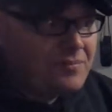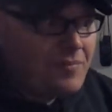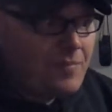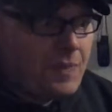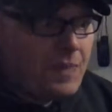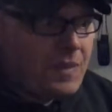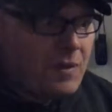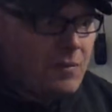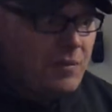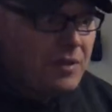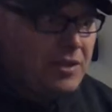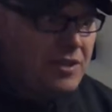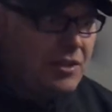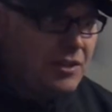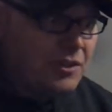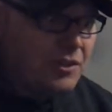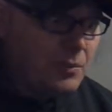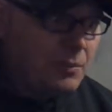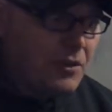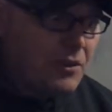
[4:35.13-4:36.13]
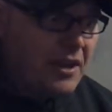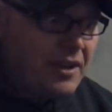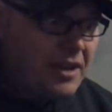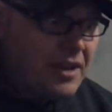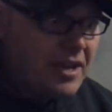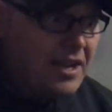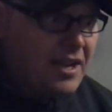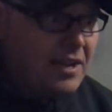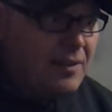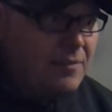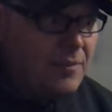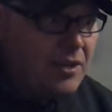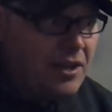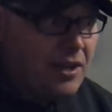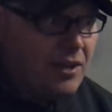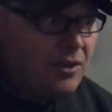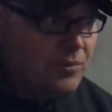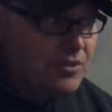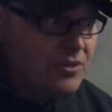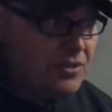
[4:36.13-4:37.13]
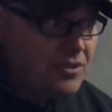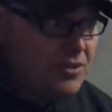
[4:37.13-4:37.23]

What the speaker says: the Browning high power was